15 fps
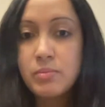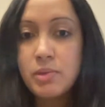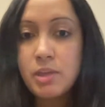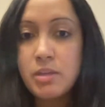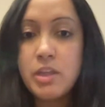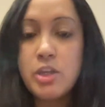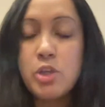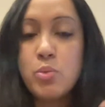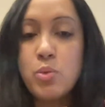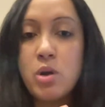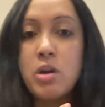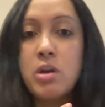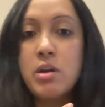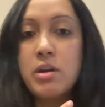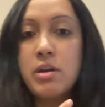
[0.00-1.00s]
that you
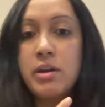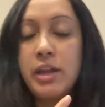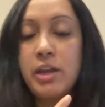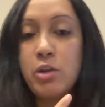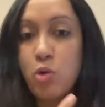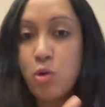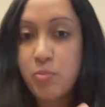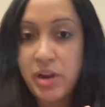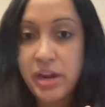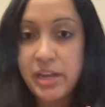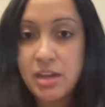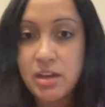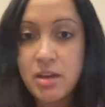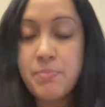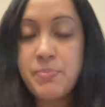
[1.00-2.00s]
are incorporating
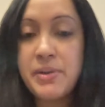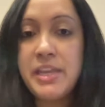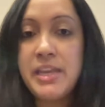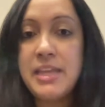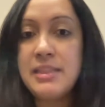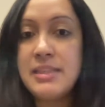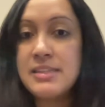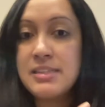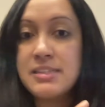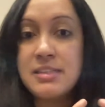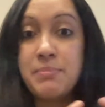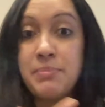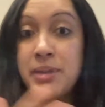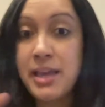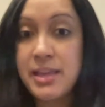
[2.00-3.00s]
a company and this is the
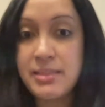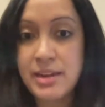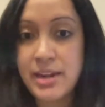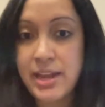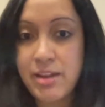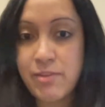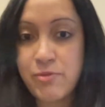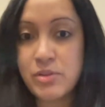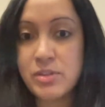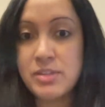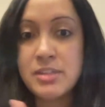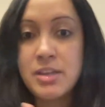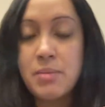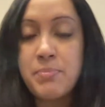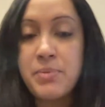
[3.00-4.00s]
plan that I have for this
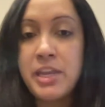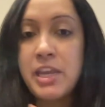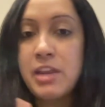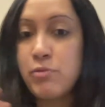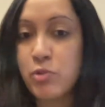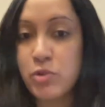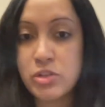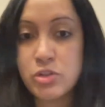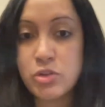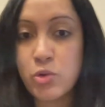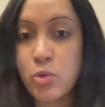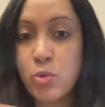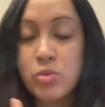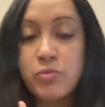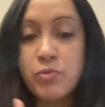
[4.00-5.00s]
company and for its
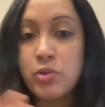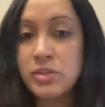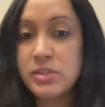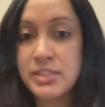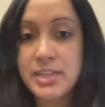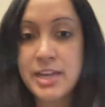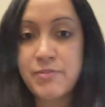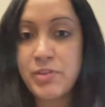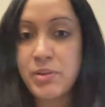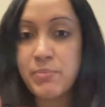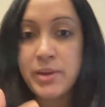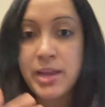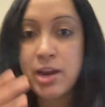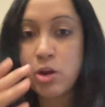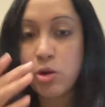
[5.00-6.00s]
growth, for its staffing
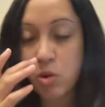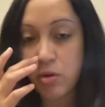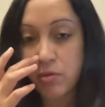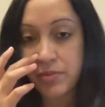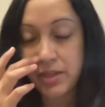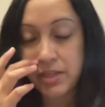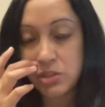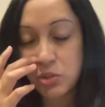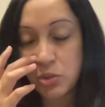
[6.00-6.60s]
plan and all of that.